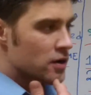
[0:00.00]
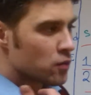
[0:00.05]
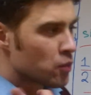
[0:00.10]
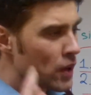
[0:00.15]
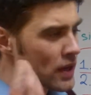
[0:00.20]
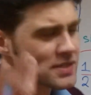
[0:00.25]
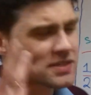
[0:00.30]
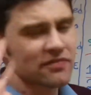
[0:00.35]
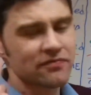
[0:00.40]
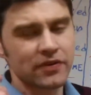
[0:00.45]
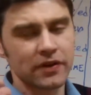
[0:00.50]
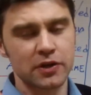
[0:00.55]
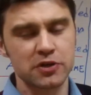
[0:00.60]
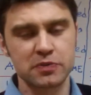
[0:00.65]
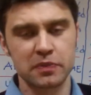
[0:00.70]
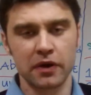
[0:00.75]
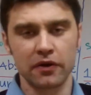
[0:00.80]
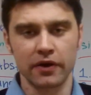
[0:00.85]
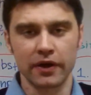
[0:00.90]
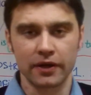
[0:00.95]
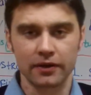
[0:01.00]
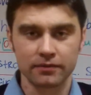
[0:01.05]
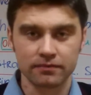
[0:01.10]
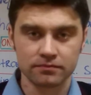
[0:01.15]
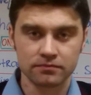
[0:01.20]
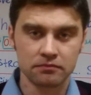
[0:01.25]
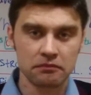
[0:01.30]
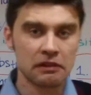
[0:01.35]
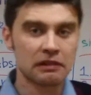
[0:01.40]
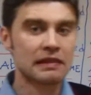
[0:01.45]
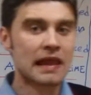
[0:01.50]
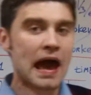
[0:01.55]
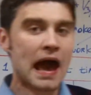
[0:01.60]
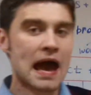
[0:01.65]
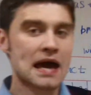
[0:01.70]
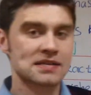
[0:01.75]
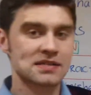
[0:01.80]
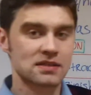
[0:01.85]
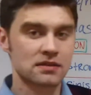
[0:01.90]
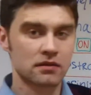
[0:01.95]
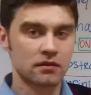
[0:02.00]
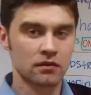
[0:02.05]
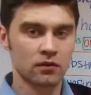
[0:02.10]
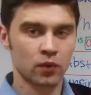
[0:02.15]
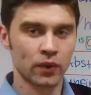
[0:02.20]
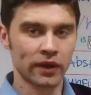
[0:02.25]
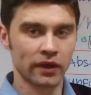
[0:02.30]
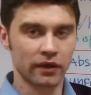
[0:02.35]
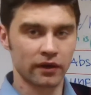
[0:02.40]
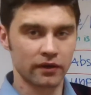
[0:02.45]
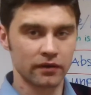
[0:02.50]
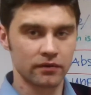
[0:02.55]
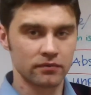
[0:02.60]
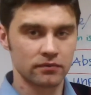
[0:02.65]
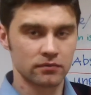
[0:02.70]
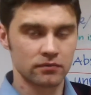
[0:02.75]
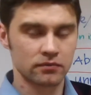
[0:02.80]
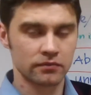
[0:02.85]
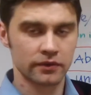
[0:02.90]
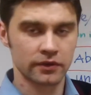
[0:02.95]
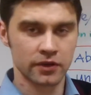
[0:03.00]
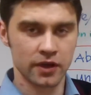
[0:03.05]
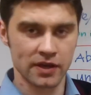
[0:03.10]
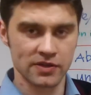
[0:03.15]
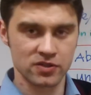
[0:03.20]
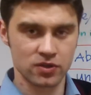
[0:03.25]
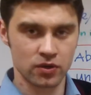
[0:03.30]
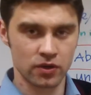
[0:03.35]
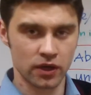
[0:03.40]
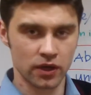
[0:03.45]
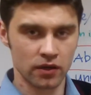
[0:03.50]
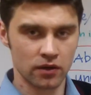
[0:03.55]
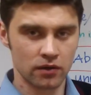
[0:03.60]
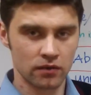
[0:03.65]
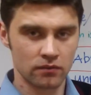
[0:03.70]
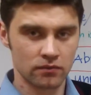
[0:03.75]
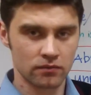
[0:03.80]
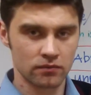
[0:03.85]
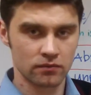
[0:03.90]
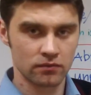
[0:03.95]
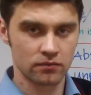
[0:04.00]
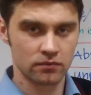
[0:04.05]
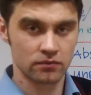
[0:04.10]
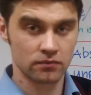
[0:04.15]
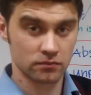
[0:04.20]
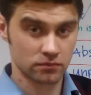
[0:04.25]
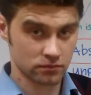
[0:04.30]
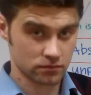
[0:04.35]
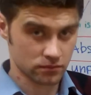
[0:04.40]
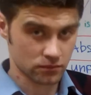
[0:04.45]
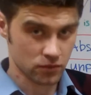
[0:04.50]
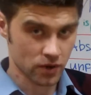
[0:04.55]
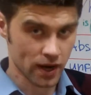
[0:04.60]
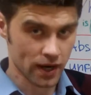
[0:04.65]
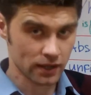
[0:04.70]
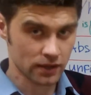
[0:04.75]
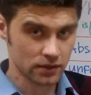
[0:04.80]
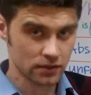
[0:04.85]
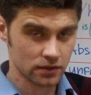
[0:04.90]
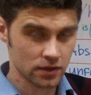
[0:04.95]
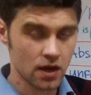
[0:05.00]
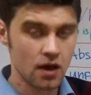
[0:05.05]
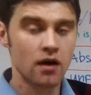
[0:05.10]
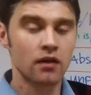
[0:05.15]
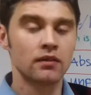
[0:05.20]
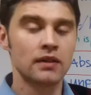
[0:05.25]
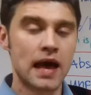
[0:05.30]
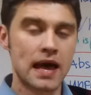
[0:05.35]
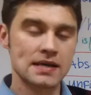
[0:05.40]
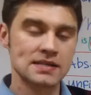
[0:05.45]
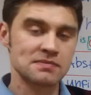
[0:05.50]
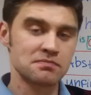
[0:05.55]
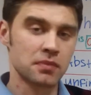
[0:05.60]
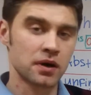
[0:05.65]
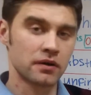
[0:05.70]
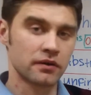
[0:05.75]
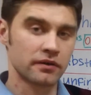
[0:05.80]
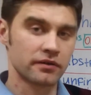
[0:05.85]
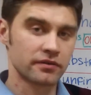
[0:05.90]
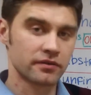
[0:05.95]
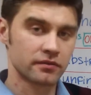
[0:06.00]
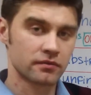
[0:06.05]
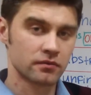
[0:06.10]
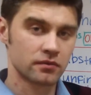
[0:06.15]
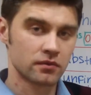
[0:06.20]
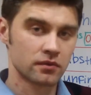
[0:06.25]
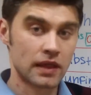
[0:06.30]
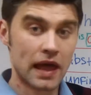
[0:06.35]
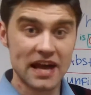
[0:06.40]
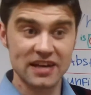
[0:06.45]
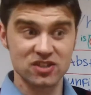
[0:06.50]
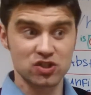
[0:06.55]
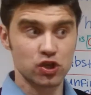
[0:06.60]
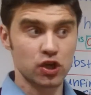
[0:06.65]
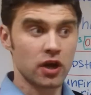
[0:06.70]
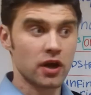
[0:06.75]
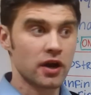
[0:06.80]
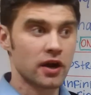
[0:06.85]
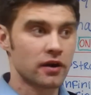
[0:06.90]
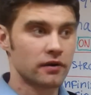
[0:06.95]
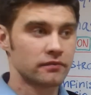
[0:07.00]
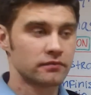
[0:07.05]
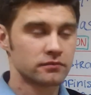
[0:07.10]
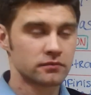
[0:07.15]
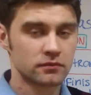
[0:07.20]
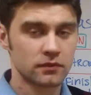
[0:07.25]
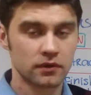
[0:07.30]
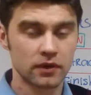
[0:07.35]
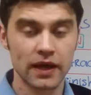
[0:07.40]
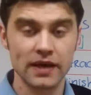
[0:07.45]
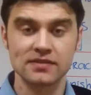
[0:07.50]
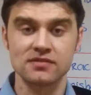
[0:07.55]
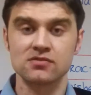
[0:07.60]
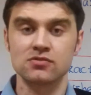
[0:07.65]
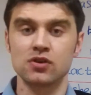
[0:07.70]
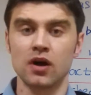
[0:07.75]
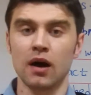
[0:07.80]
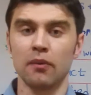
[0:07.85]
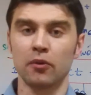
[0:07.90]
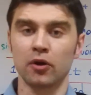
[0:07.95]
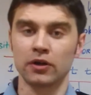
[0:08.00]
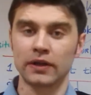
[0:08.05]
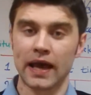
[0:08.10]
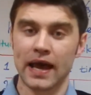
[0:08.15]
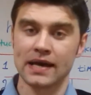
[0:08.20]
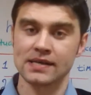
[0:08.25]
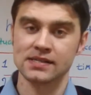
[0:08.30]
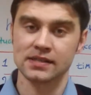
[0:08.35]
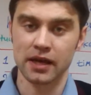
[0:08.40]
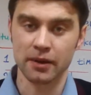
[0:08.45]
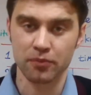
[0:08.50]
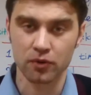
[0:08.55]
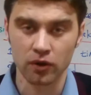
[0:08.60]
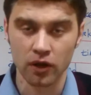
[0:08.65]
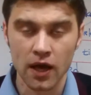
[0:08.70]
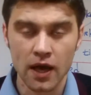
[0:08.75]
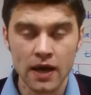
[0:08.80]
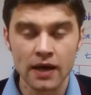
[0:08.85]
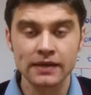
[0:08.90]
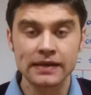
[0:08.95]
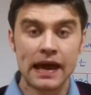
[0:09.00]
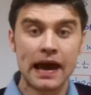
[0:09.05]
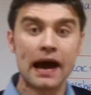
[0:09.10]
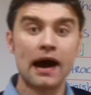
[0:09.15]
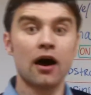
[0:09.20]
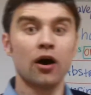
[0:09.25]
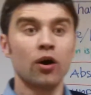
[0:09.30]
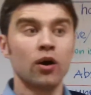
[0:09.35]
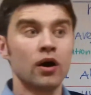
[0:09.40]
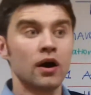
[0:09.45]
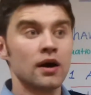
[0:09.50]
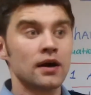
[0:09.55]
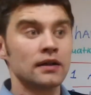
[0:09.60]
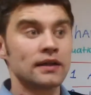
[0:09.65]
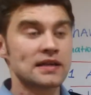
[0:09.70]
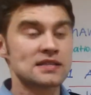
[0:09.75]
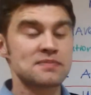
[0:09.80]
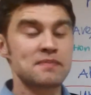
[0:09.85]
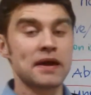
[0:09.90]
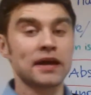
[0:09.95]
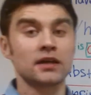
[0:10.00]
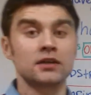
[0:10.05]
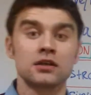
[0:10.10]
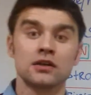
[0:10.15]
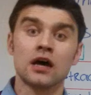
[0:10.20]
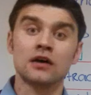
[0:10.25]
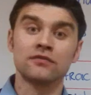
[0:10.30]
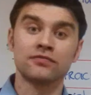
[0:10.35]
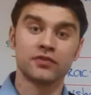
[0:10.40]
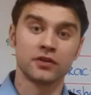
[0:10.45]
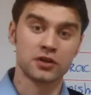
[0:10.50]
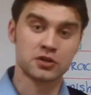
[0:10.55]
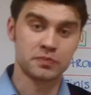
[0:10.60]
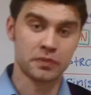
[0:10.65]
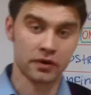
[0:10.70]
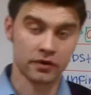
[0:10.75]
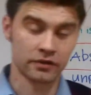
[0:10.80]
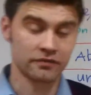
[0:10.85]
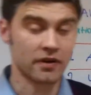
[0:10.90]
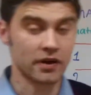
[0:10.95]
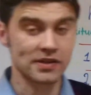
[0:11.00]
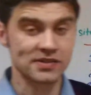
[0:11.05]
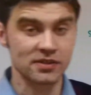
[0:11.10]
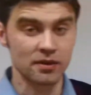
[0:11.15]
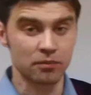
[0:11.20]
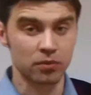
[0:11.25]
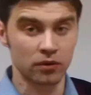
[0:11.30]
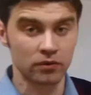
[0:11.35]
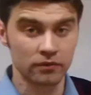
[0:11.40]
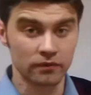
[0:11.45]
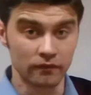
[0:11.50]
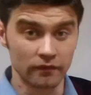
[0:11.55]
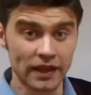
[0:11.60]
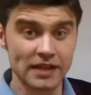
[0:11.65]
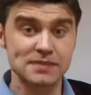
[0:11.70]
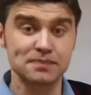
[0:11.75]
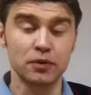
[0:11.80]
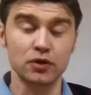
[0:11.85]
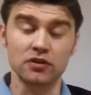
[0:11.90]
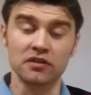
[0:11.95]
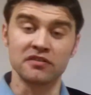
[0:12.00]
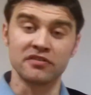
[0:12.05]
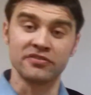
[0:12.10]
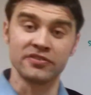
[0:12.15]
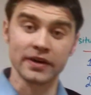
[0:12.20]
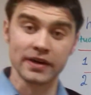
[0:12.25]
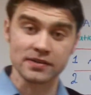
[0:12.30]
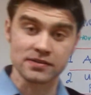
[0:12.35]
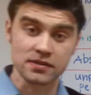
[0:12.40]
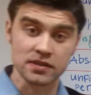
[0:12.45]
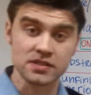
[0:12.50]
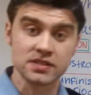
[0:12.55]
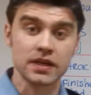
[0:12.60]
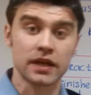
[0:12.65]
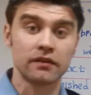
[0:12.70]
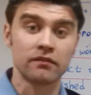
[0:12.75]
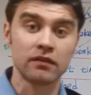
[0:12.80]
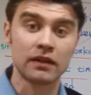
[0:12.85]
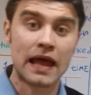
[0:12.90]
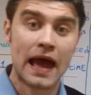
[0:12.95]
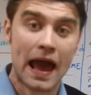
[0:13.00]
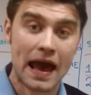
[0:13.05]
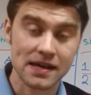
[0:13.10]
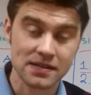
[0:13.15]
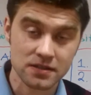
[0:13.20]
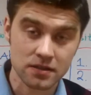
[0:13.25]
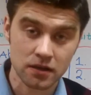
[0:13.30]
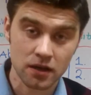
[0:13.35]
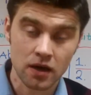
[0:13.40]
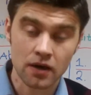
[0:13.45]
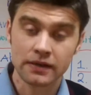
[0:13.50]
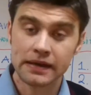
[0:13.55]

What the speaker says: What is a finished period? Last week, yesterday, right? Last month, last year, last summer, last April. Now, let's make it an unfinished period. Very simple. Let's put this instead of last.